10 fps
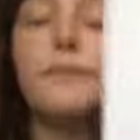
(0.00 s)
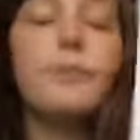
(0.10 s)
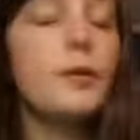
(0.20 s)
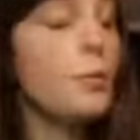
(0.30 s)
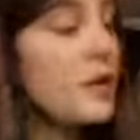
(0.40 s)

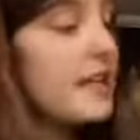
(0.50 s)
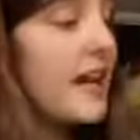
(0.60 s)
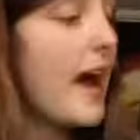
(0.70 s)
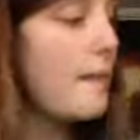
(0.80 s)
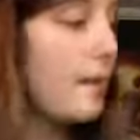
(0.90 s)
But one day
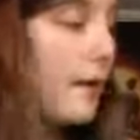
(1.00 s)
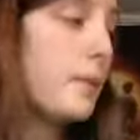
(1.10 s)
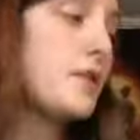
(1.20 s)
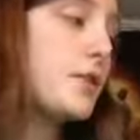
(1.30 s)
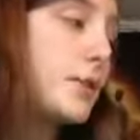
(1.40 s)
at my
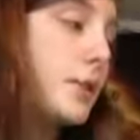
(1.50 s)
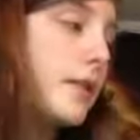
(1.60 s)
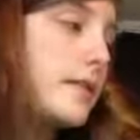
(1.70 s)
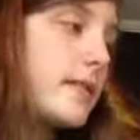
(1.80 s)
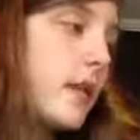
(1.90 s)
primary school,
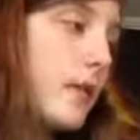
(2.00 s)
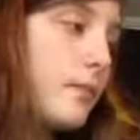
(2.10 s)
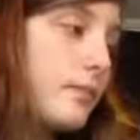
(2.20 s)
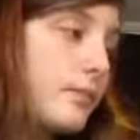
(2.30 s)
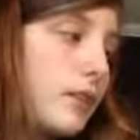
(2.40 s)
some